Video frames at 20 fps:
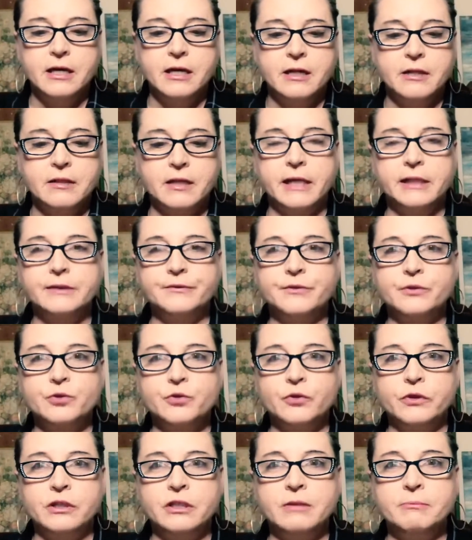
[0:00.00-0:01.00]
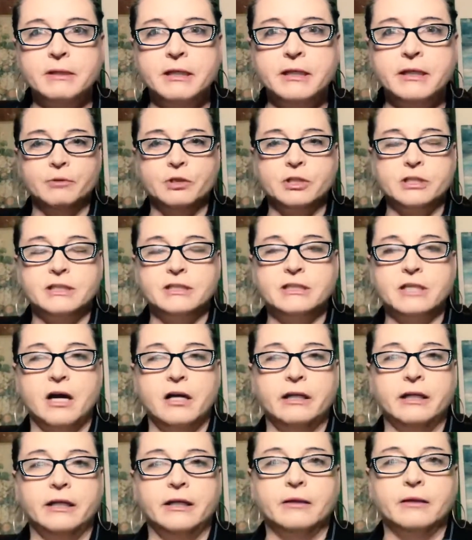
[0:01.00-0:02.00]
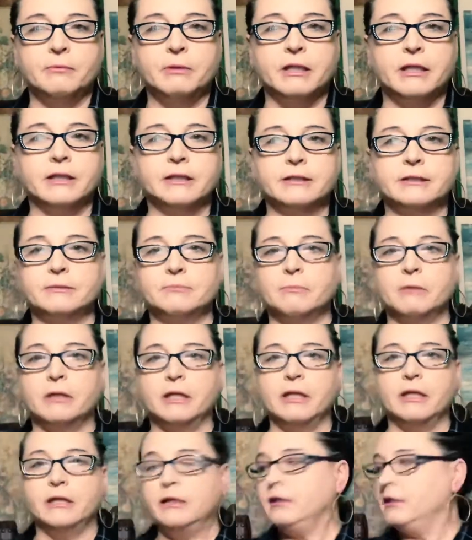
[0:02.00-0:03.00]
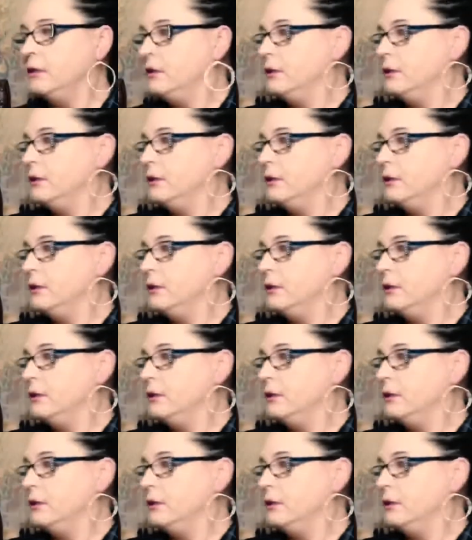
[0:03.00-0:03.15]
Thanks for joining me. I'm just dying because my